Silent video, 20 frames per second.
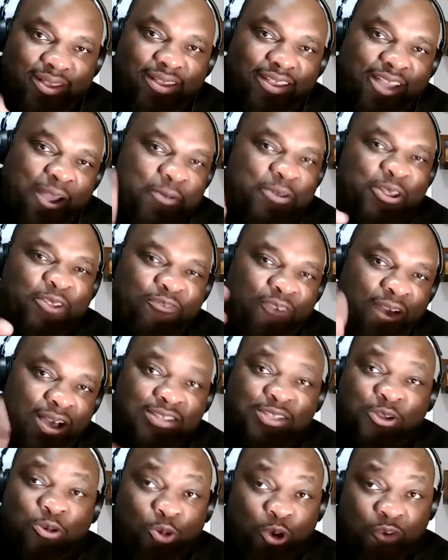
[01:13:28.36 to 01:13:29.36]
Come in this fox.
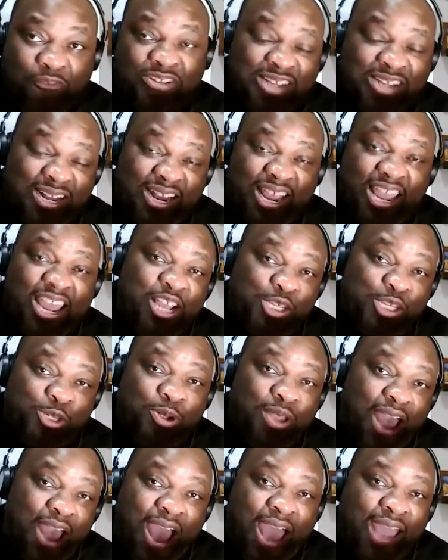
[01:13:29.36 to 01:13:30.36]
The wolf is gonna eat you,
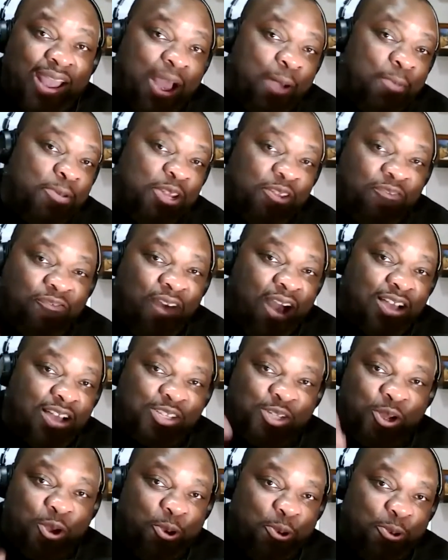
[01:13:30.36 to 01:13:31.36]
guy. Come in this
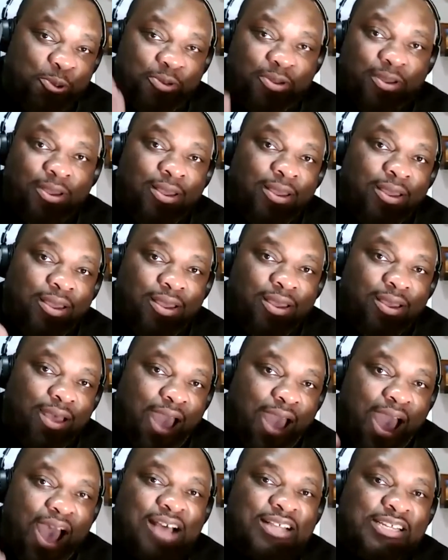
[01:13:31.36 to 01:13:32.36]
foxhole.
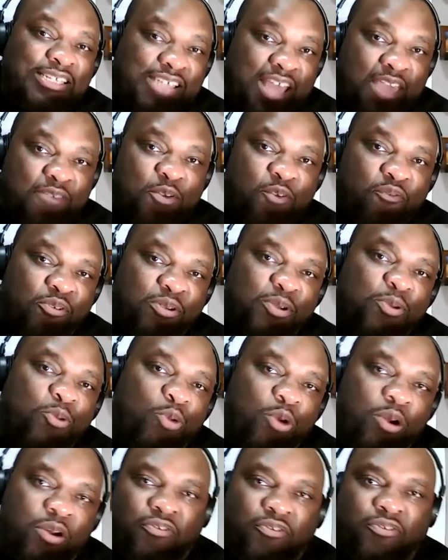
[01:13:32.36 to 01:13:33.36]
I'll save you from the
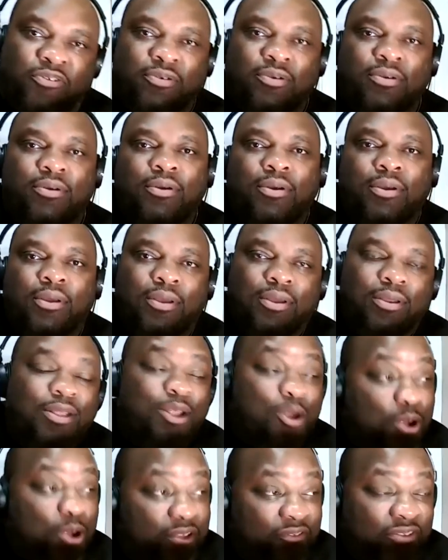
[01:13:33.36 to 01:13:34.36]
wolf.
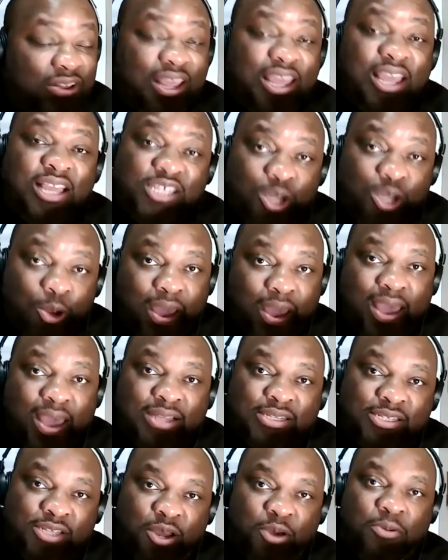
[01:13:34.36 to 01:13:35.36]
No, they finna eat
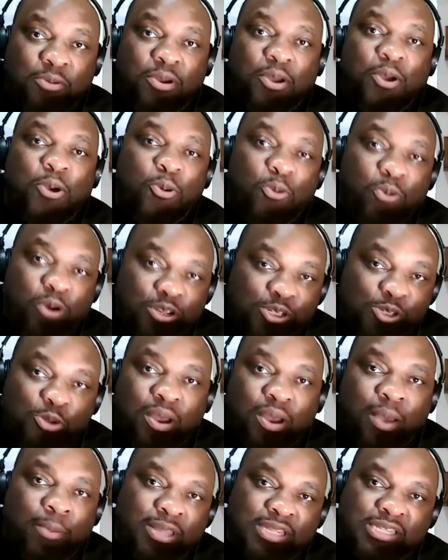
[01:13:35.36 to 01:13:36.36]
your ass up
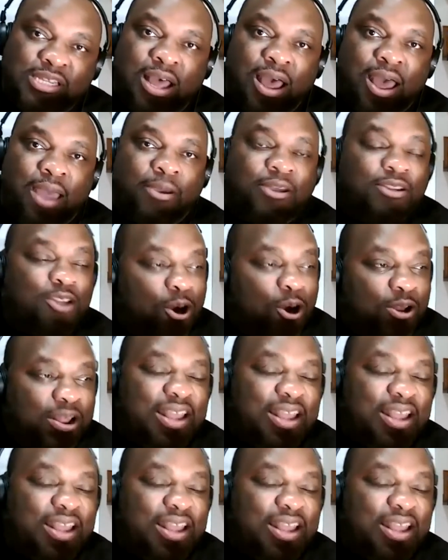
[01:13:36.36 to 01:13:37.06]
once you come inside.